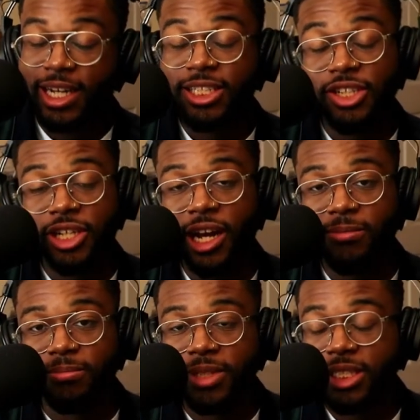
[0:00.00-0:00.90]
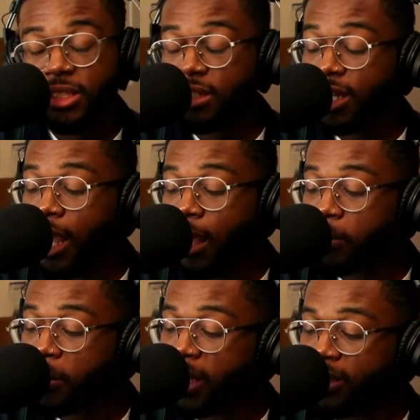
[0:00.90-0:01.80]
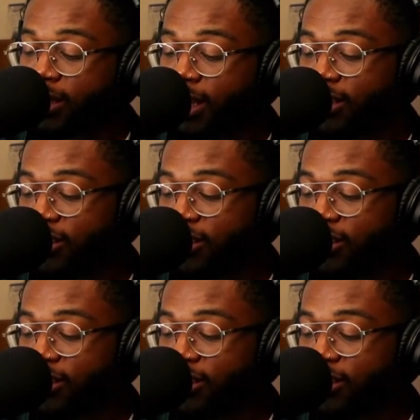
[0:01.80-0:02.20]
It's a good album. It's a good album, man. And you